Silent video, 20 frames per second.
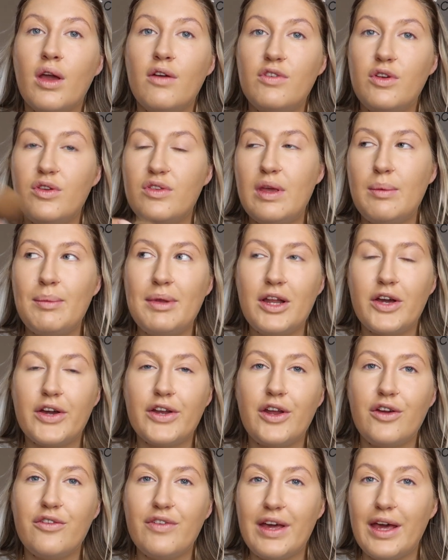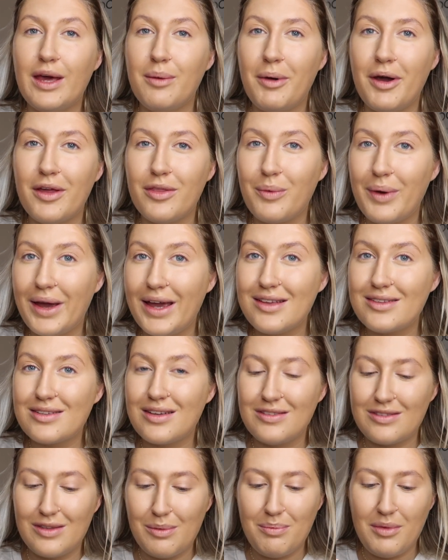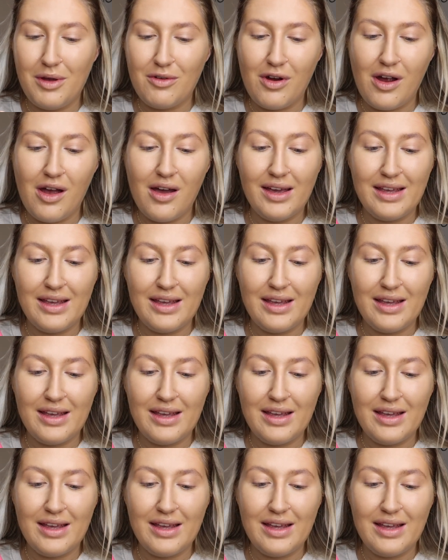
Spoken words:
If you see me looking over here, by the way, it's because the mirror